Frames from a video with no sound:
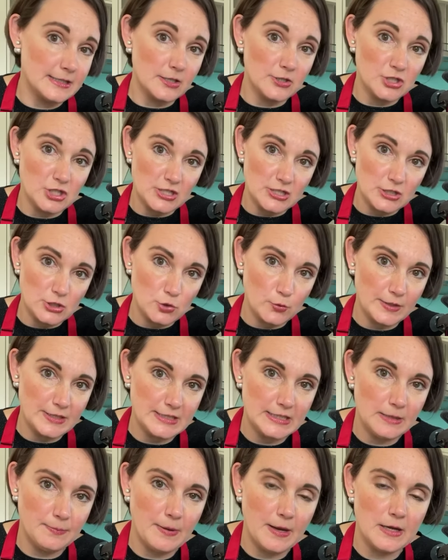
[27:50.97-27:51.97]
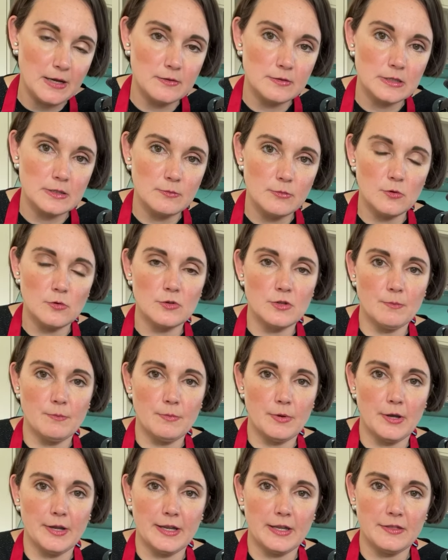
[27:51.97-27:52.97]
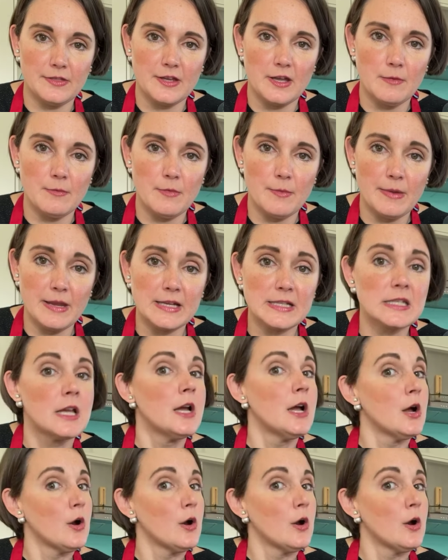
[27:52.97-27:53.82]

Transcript: so just £20 more than buying a Thermomix.